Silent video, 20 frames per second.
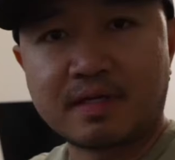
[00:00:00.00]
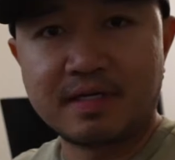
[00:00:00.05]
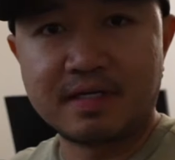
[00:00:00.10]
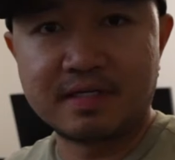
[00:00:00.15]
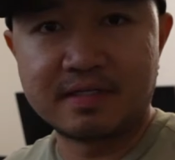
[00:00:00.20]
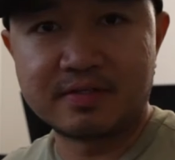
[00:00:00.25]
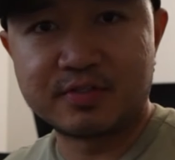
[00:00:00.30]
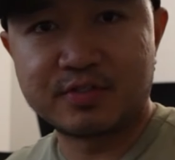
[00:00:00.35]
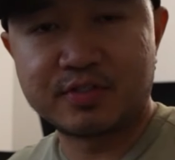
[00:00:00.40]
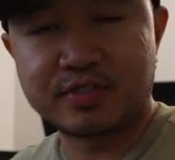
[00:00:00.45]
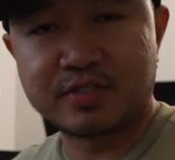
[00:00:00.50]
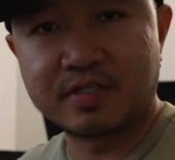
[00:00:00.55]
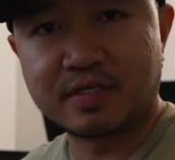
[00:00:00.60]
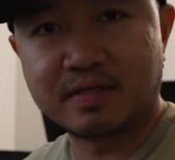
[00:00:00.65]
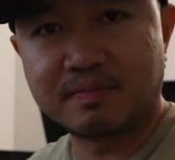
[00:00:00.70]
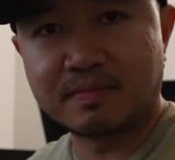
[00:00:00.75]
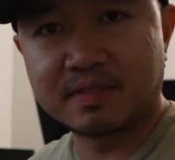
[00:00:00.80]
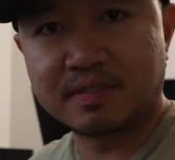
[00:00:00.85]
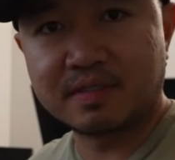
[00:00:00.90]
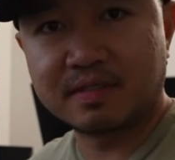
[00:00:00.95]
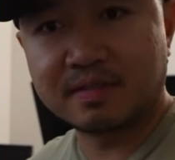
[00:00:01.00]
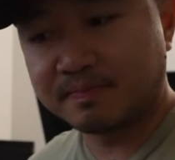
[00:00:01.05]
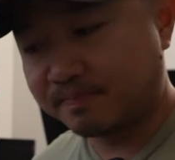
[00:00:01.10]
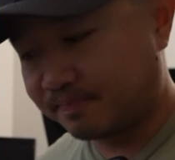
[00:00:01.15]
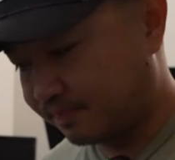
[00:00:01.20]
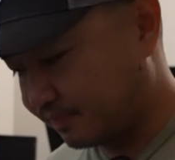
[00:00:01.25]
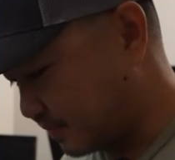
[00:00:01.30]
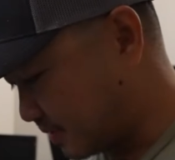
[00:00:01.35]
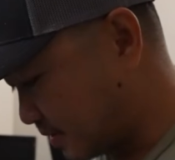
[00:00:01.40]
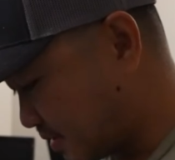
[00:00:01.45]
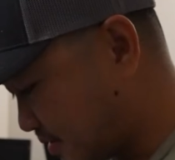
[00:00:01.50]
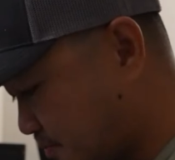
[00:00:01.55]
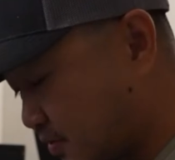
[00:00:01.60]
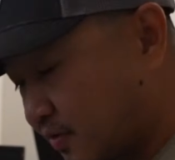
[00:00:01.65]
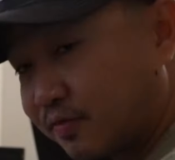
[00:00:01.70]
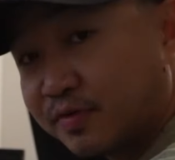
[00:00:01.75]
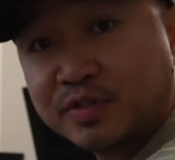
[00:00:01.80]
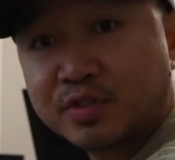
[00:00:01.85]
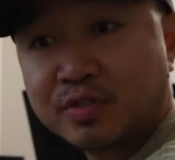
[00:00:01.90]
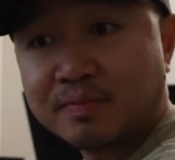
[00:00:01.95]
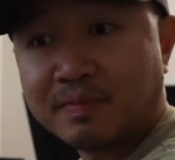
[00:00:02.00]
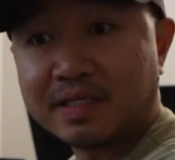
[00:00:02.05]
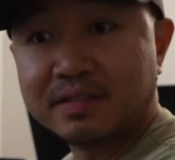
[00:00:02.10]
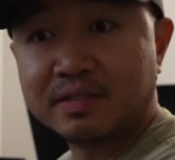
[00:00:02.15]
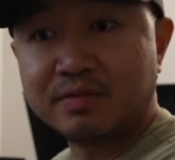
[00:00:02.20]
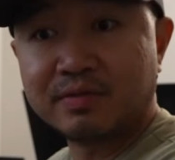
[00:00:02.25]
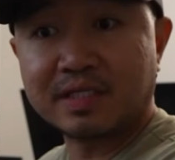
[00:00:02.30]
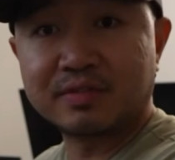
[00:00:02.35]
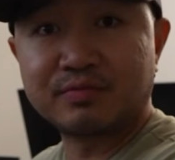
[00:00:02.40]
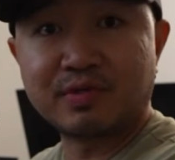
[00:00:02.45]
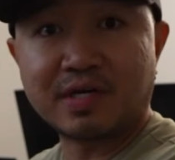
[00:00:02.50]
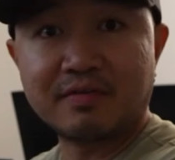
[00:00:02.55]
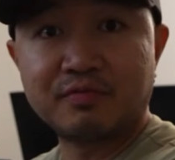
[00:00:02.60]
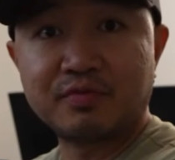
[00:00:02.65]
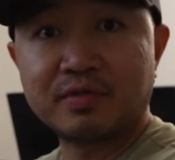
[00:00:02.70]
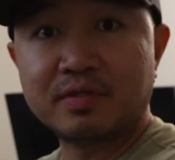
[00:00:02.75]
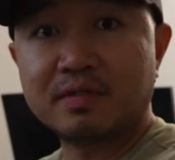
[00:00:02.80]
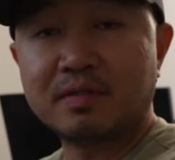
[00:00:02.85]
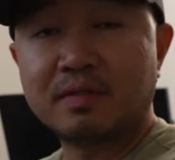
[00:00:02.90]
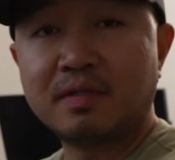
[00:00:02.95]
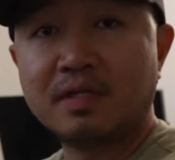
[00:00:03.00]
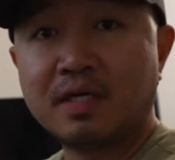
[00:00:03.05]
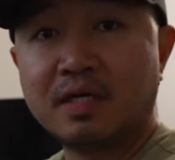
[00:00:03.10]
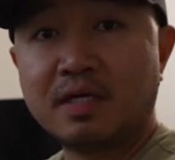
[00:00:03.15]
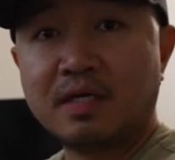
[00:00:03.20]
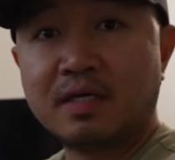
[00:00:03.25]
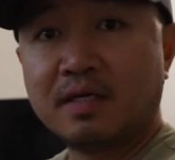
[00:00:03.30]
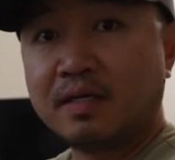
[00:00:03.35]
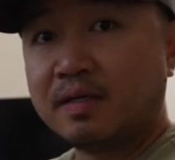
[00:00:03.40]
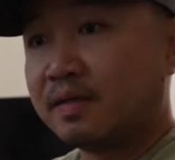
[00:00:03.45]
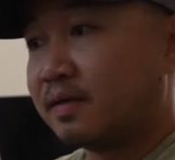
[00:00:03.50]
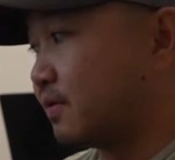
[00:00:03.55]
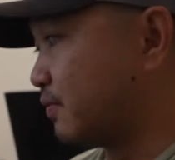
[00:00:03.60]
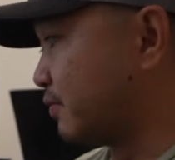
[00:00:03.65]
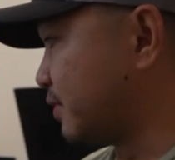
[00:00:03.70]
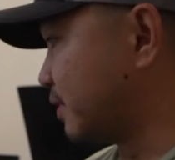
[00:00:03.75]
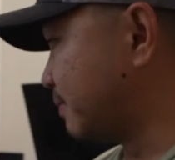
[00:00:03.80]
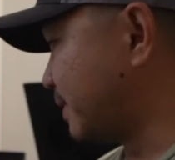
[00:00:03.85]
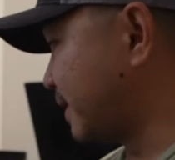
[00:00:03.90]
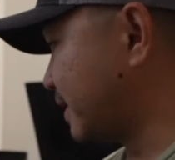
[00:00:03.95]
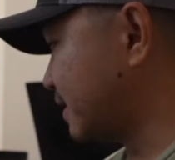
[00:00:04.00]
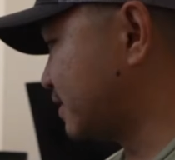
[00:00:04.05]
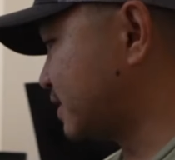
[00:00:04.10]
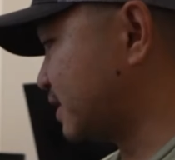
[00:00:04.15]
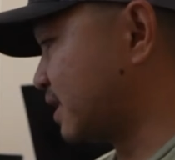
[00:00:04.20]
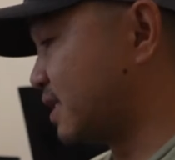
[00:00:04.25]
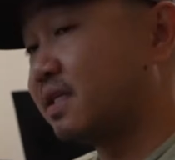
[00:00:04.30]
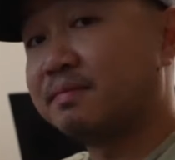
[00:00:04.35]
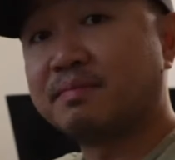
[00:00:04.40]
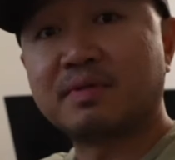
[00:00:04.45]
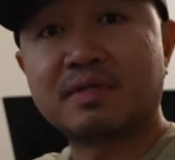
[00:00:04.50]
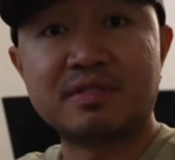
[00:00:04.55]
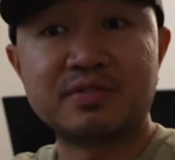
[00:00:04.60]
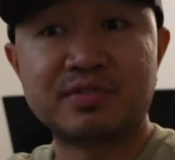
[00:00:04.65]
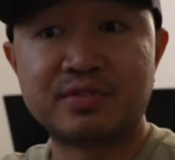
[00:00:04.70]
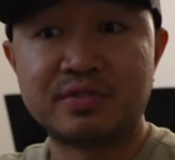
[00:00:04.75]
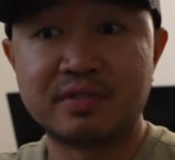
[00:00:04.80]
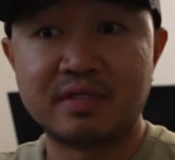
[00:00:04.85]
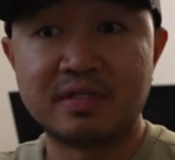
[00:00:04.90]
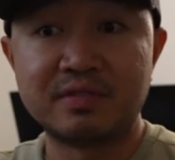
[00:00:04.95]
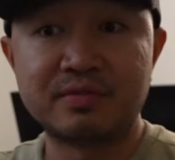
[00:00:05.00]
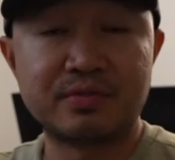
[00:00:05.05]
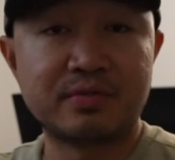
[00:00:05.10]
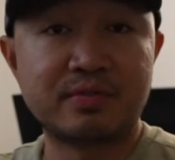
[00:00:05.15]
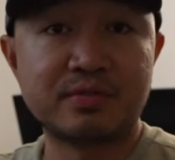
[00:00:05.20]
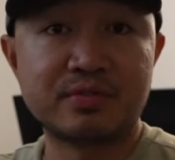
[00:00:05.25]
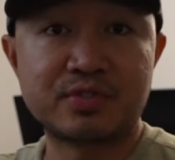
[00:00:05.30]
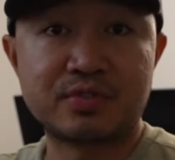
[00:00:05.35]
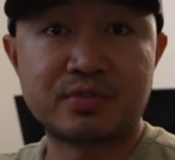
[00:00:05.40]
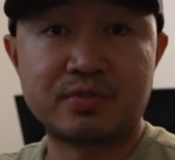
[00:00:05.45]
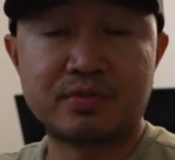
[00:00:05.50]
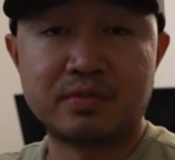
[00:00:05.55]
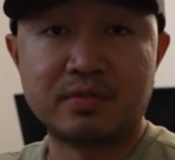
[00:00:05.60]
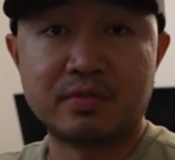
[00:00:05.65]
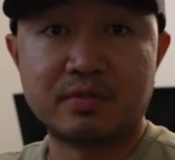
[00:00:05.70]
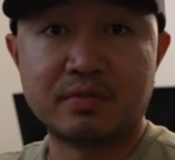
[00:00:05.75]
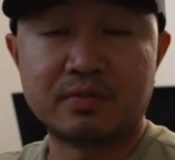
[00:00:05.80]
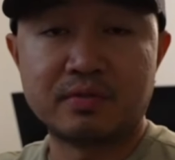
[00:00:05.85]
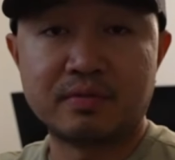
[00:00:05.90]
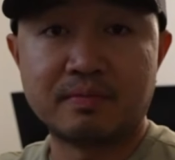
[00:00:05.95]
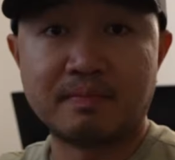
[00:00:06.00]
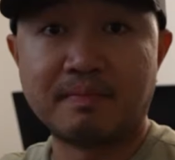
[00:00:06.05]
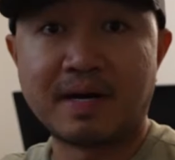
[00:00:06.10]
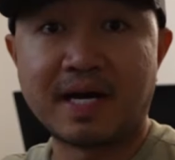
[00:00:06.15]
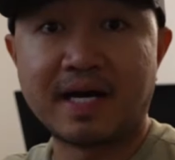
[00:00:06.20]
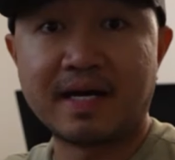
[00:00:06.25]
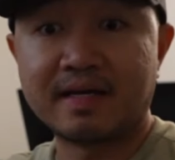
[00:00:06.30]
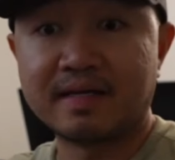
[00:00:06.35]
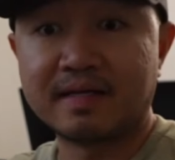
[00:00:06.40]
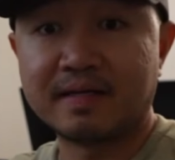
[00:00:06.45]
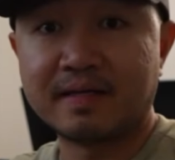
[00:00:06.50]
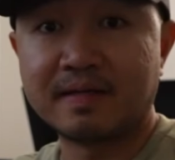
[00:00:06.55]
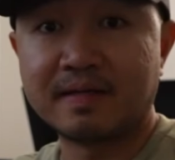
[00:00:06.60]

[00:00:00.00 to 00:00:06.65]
is I'm gonna move into my direct drive wheelbase, and I'm going to introduce my